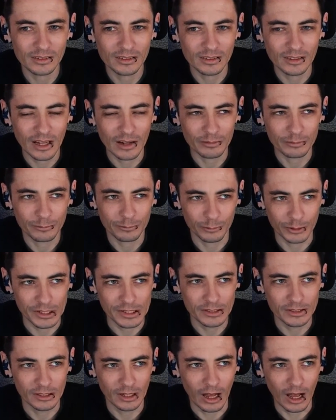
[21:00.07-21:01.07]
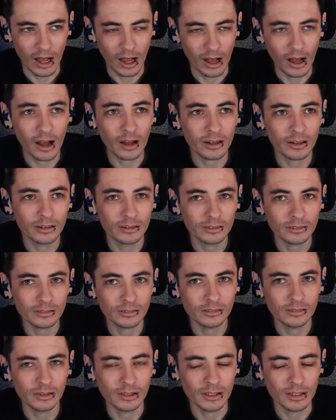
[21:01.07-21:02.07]
that Frieza arc
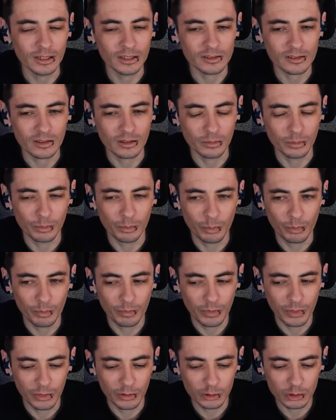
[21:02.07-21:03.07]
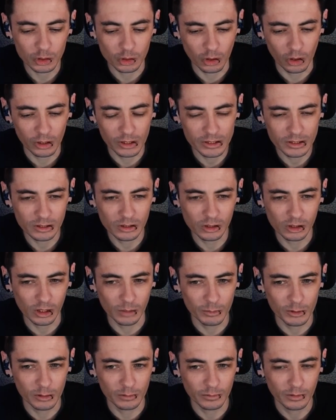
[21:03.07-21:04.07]
is the strongest in
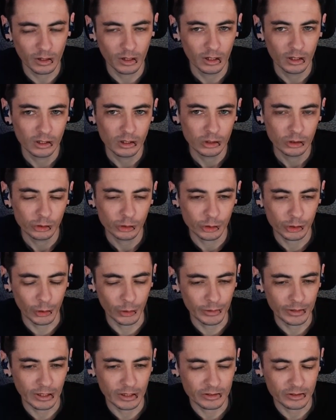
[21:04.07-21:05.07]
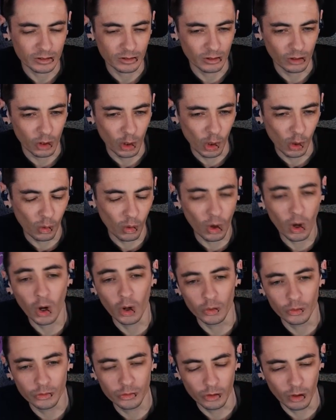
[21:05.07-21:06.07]
terms of showcasing the whole
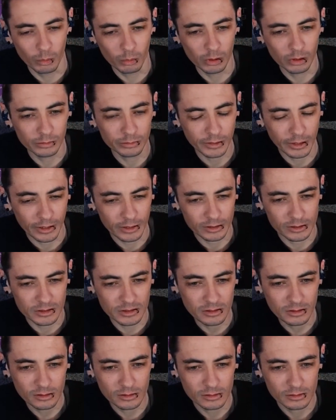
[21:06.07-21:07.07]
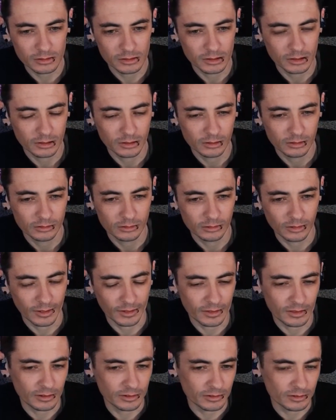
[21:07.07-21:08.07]
ensemble of characters.
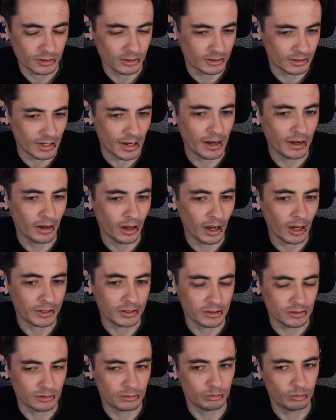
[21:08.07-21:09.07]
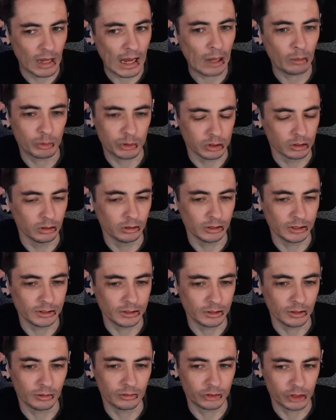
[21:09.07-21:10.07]
Like the Saiyan arc is
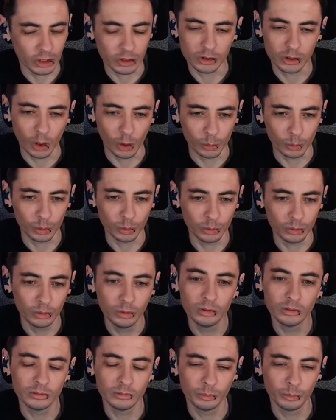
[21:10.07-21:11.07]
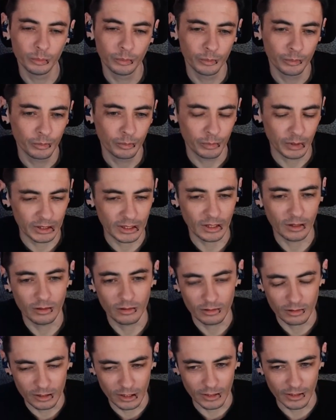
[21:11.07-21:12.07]
absolutely just Goku, but
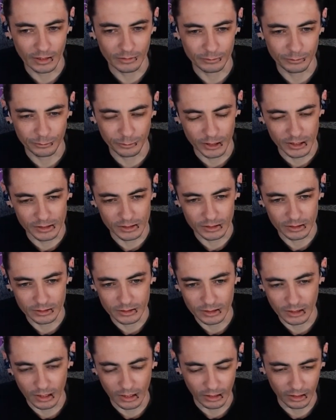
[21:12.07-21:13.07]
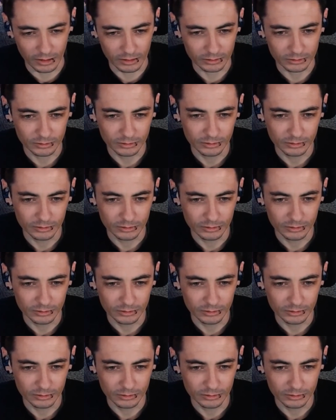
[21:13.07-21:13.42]
then yeah, that Frieza saga,